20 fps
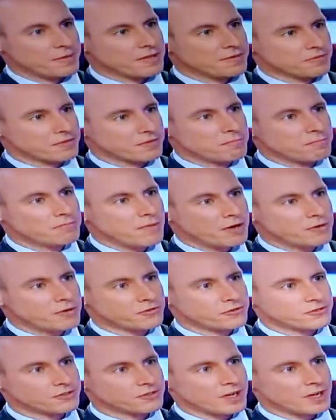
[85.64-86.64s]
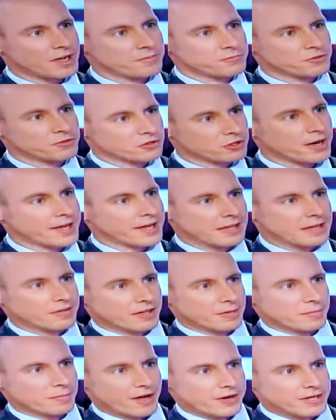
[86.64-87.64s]
I mean, the, the most um, striking
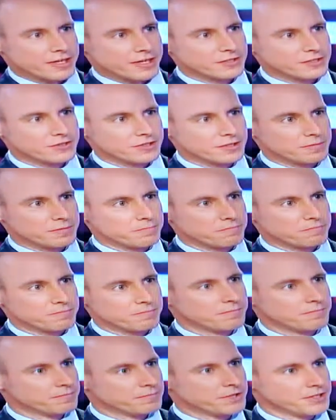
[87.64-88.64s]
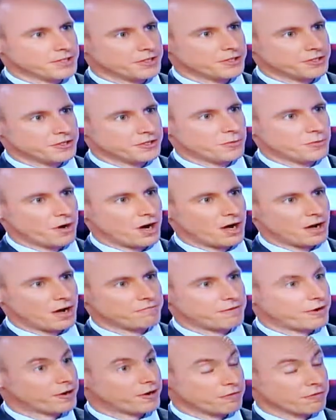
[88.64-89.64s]
thing about it is that you
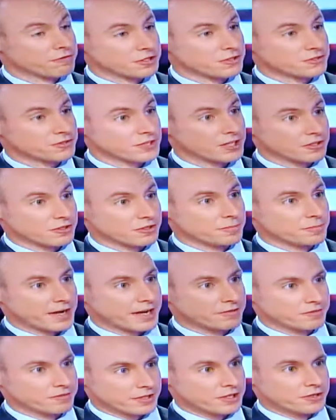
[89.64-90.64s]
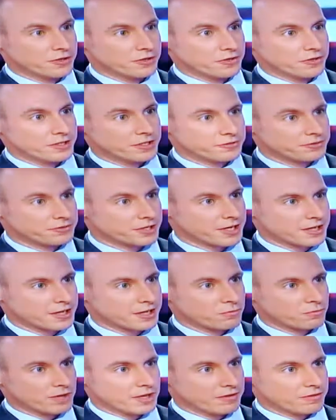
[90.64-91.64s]
are very often just sent to the back of the queue. You turn
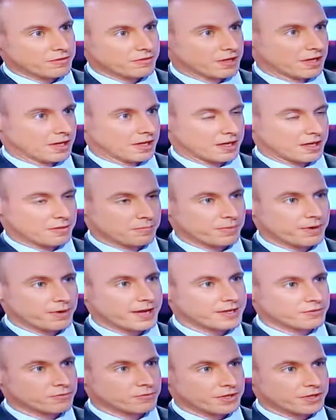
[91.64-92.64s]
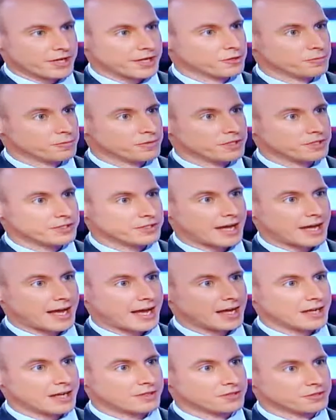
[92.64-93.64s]
up with a complaint, with an ailment,
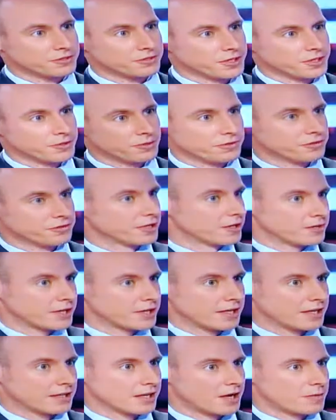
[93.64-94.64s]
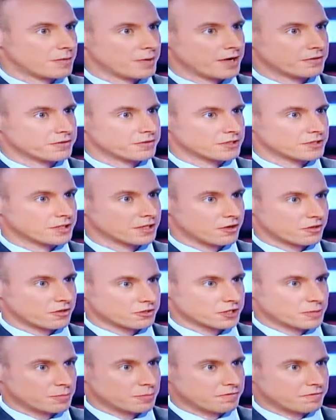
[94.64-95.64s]
and you're told, okay, how about uh,
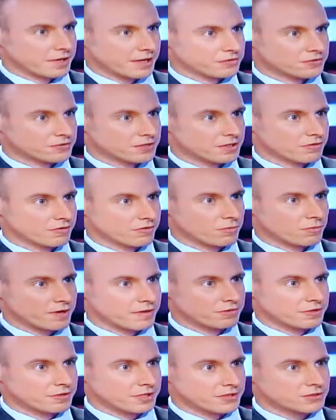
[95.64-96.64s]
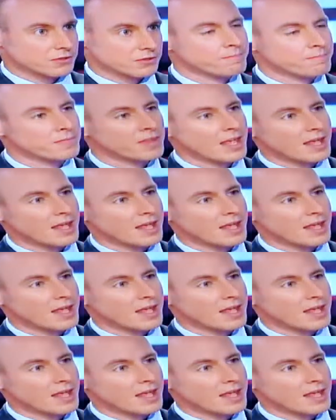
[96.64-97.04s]
October of next year or whatever it is?